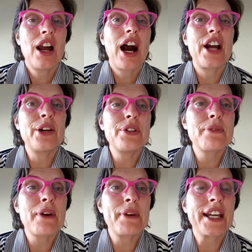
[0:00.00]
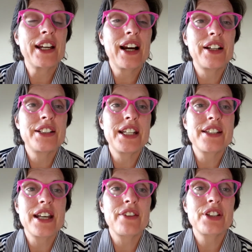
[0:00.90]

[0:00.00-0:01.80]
I know it's about being kind to yourself,